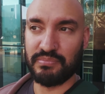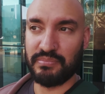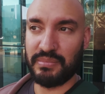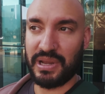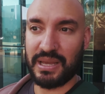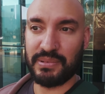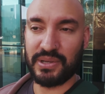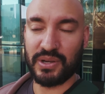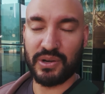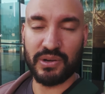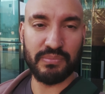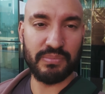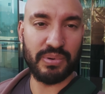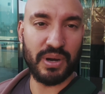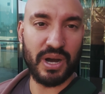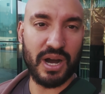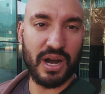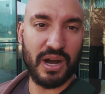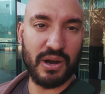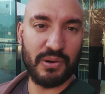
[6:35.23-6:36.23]
maybe on
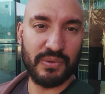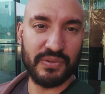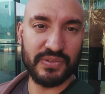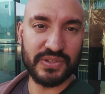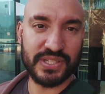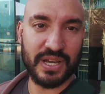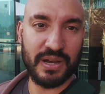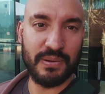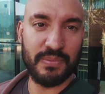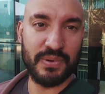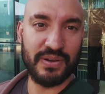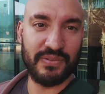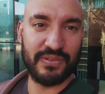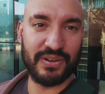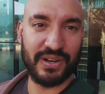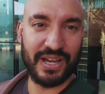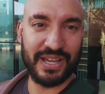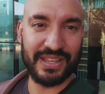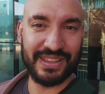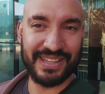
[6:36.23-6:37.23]
par with some
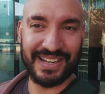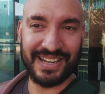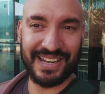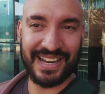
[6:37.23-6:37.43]
of like the